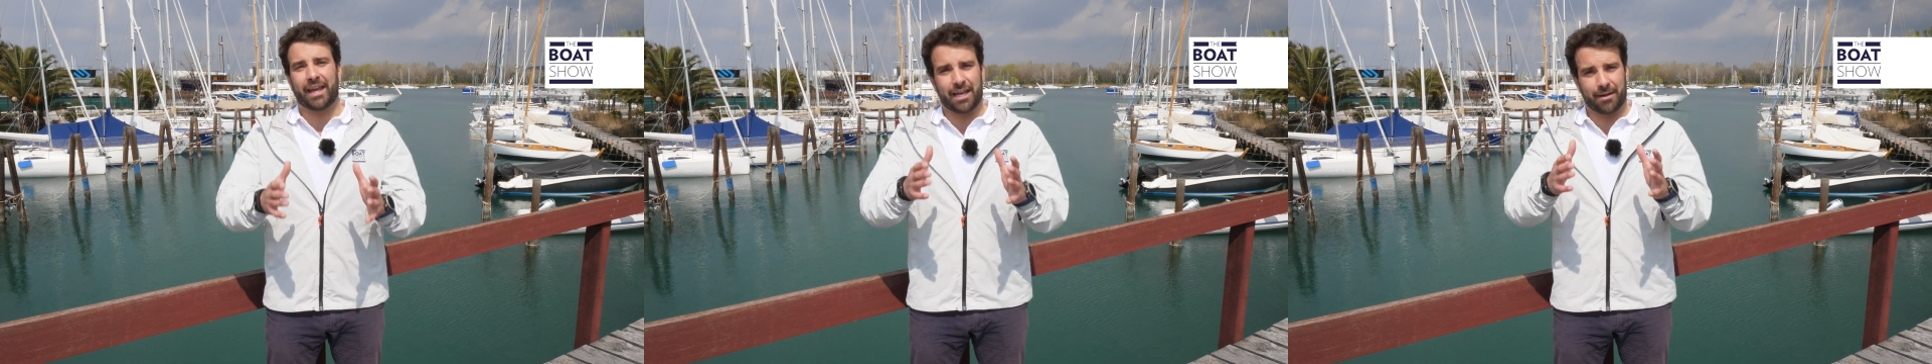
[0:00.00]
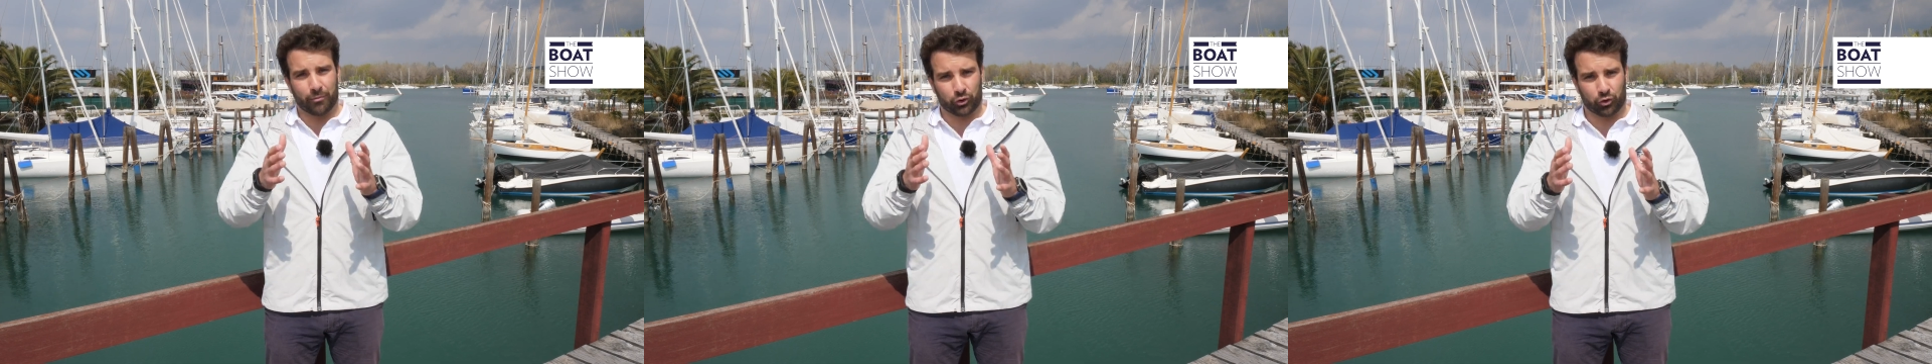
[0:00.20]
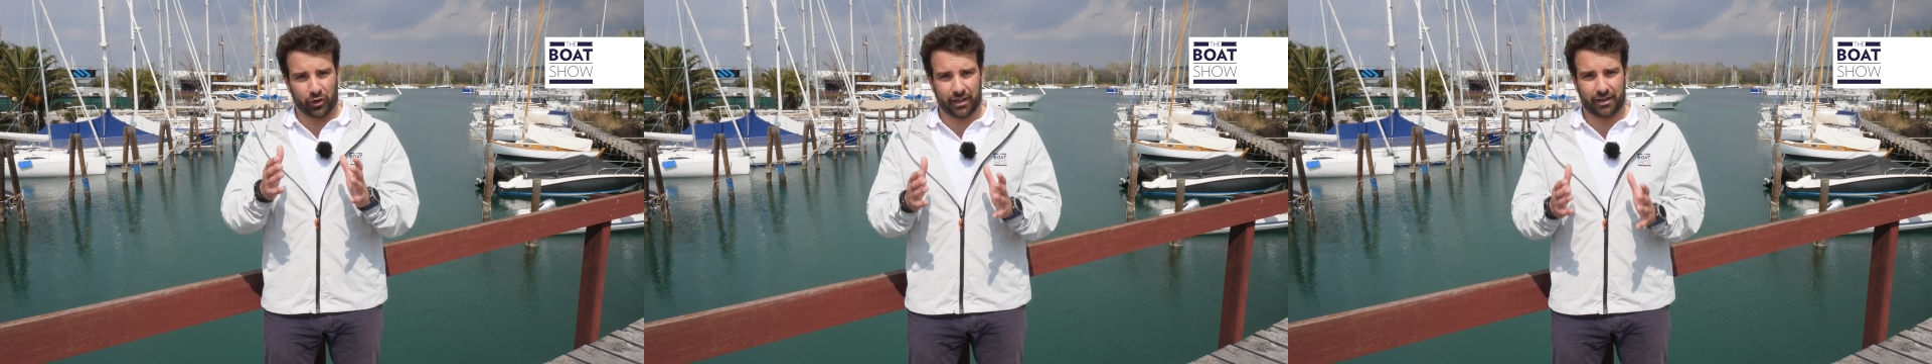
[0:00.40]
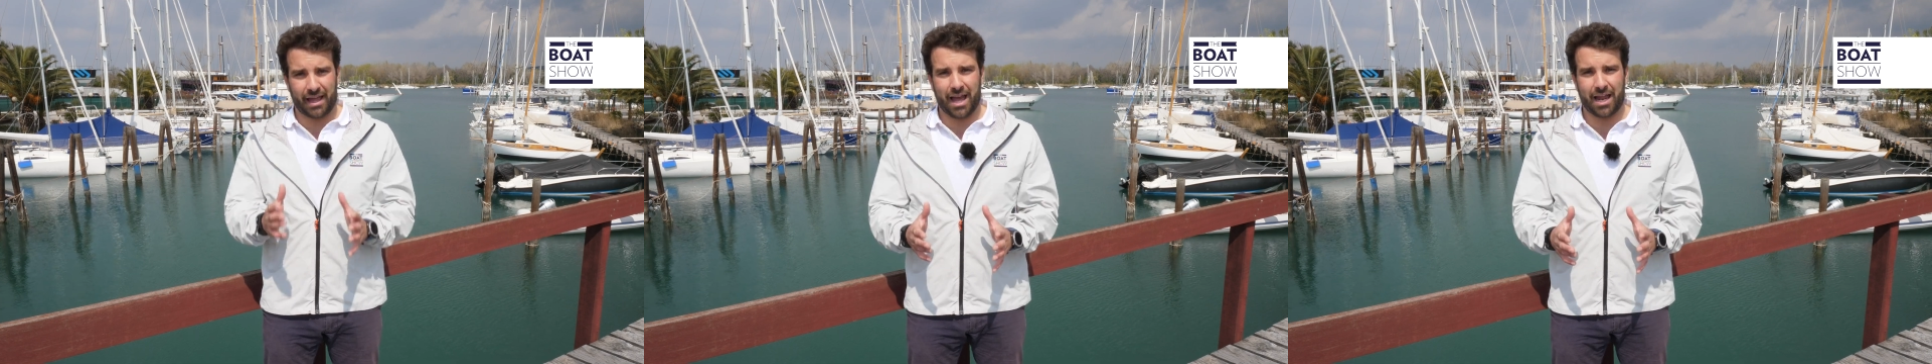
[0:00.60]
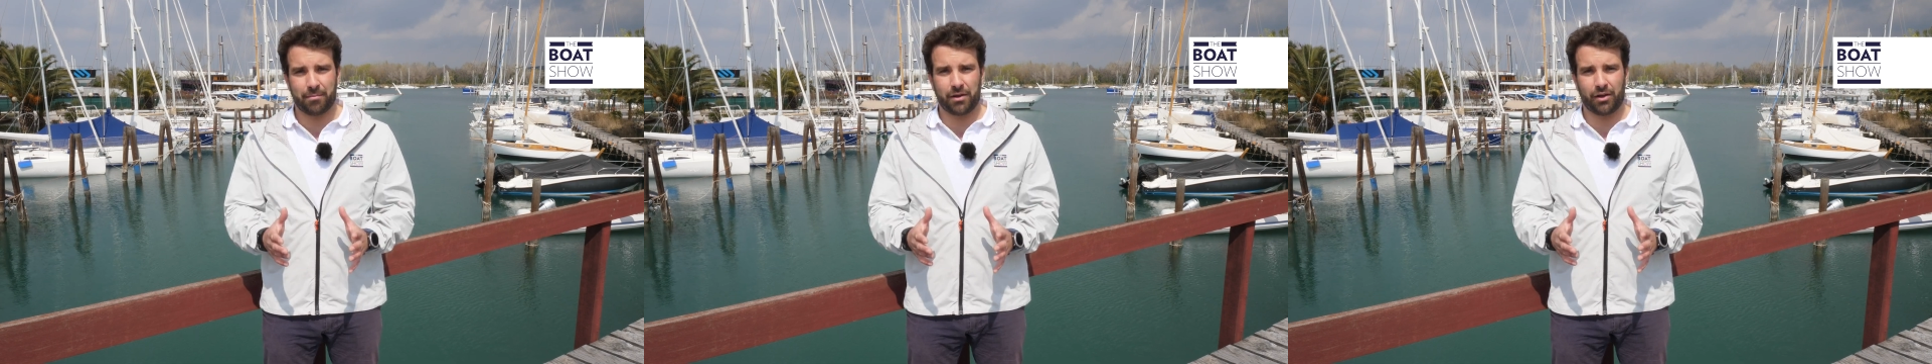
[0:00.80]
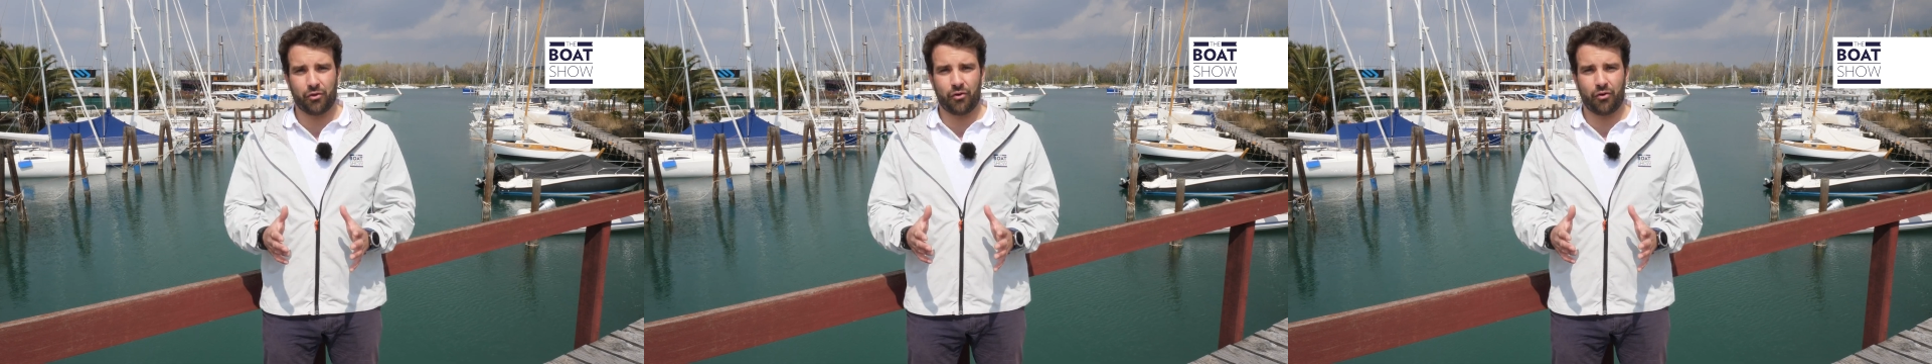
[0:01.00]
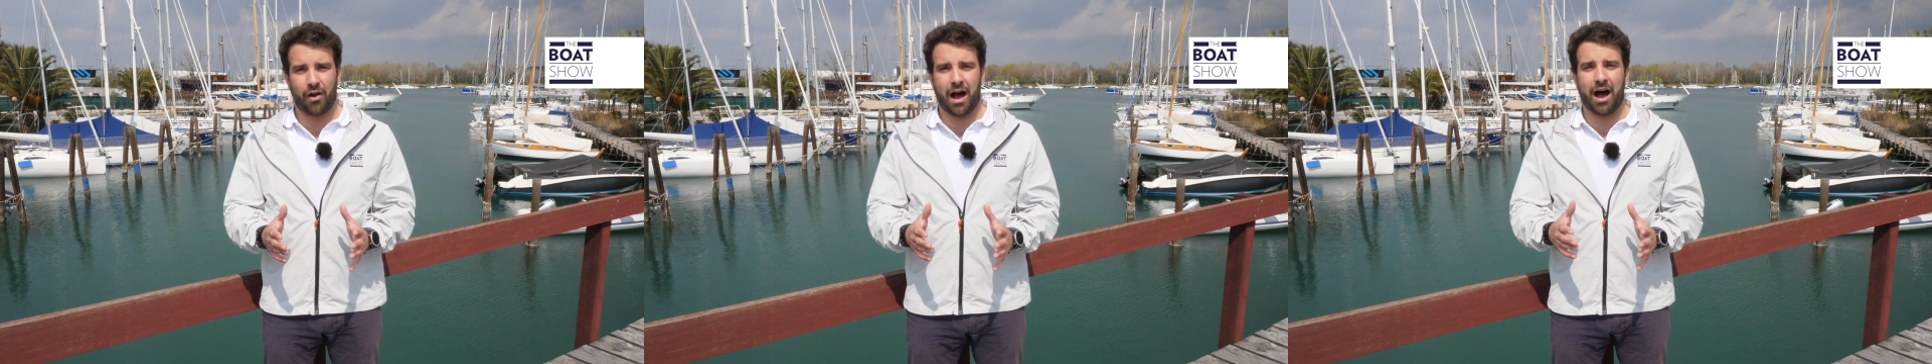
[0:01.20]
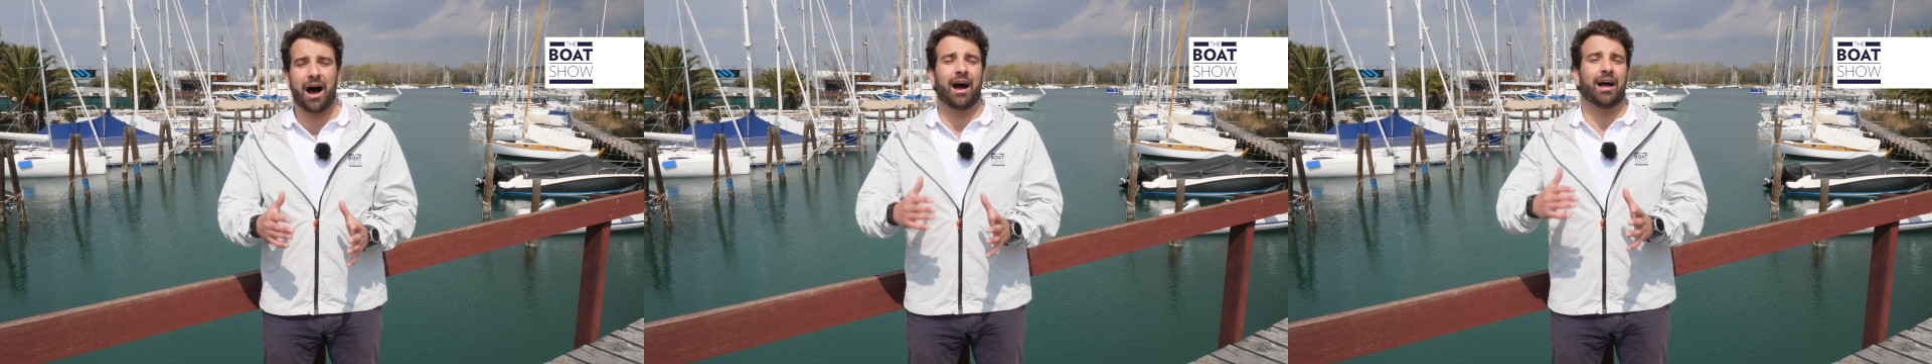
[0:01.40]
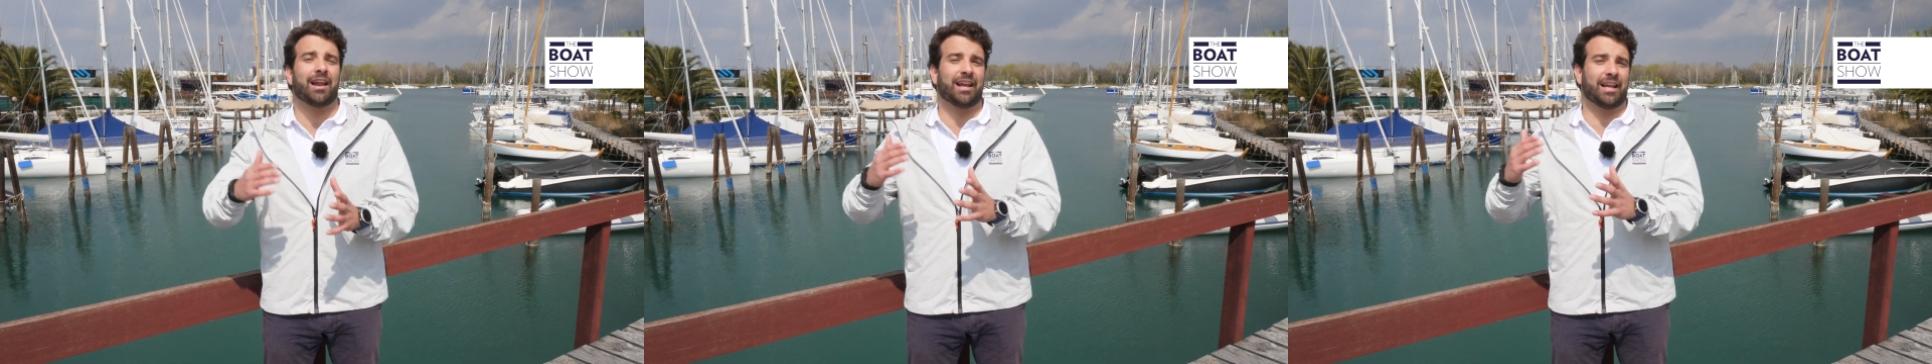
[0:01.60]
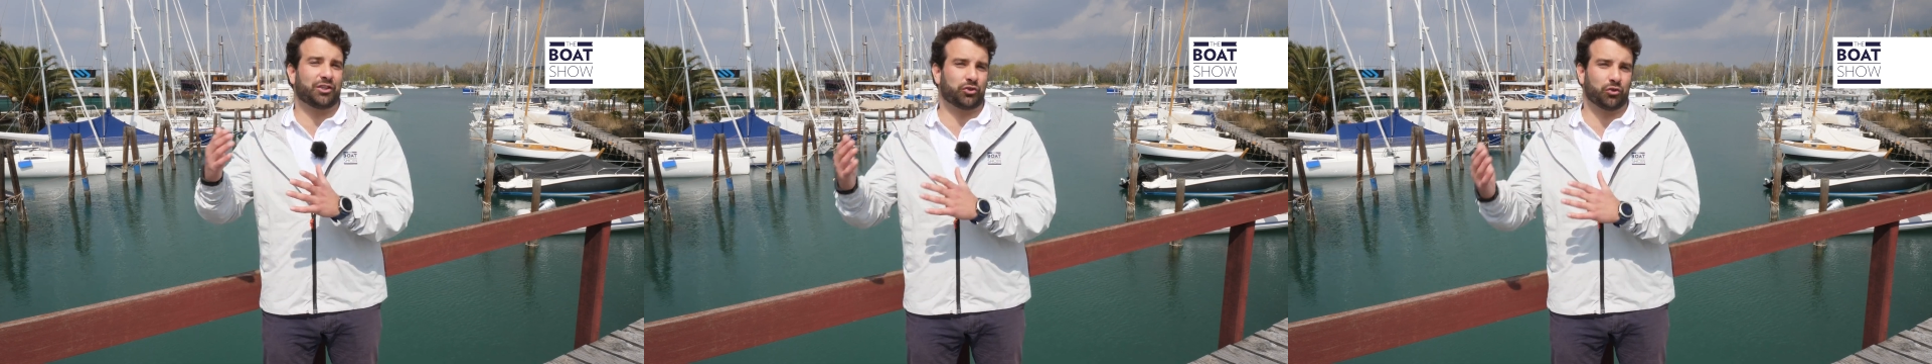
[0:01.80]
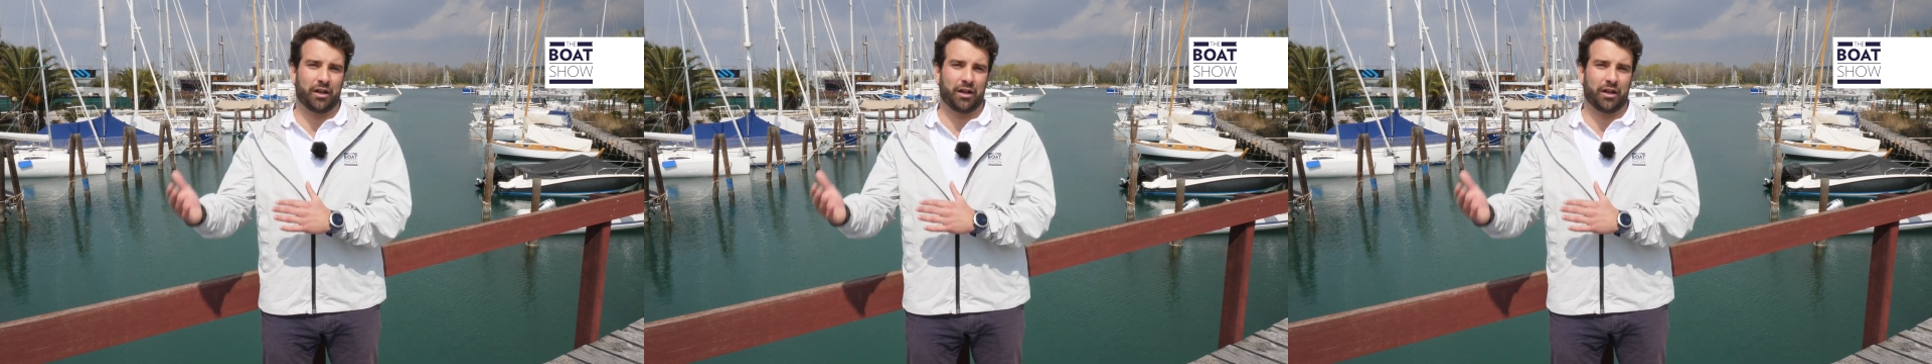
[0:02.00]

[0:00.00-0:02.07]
the heat engine has been replaced